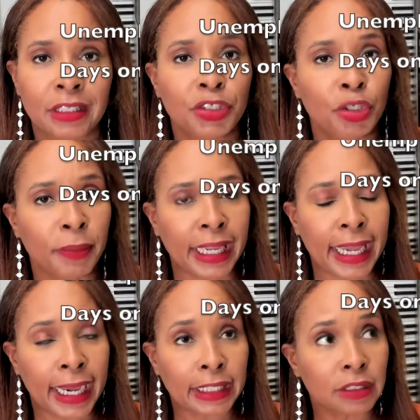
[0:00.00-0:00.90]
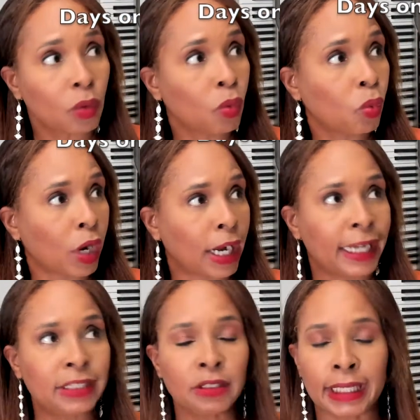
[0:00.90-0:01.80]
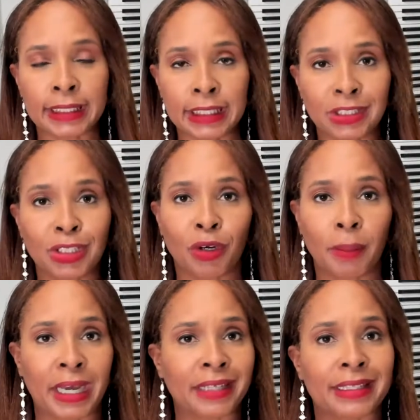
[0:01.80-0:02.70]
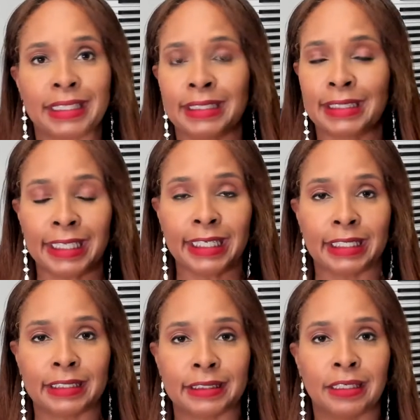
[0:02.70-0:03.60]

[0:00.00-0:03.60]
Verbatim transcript: You may ask, why do I need to know about these things?